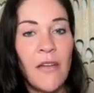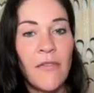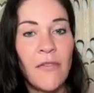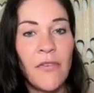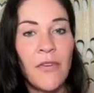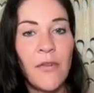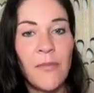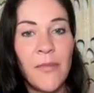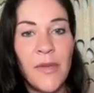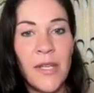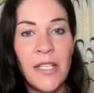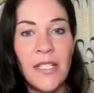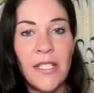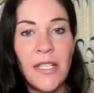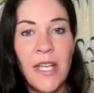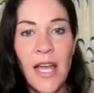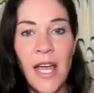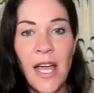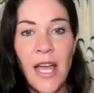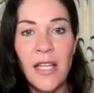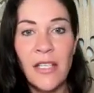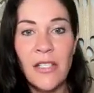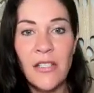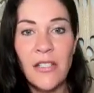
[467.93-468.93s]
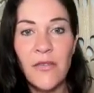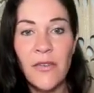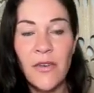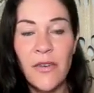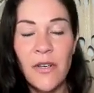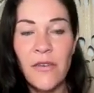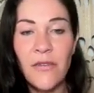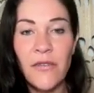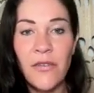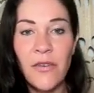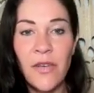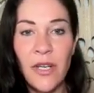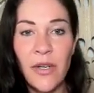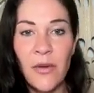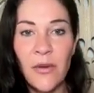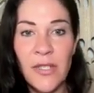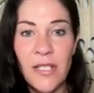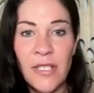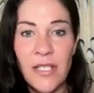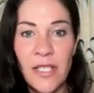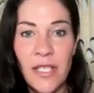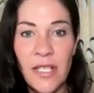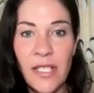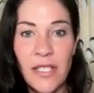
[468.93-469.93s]
for me to ask for a
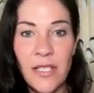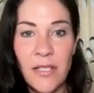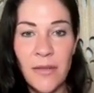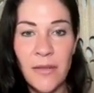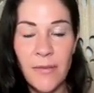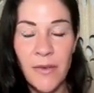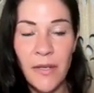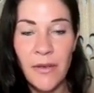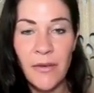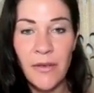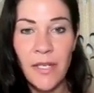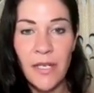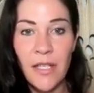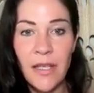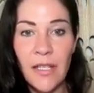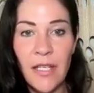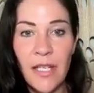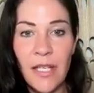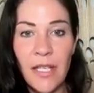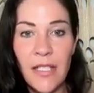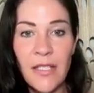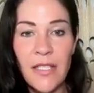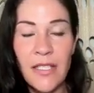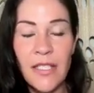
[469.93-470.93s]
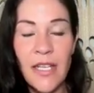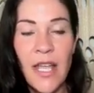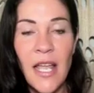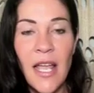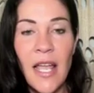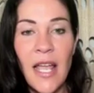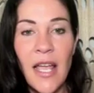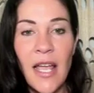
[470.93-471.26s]
frequency to be released.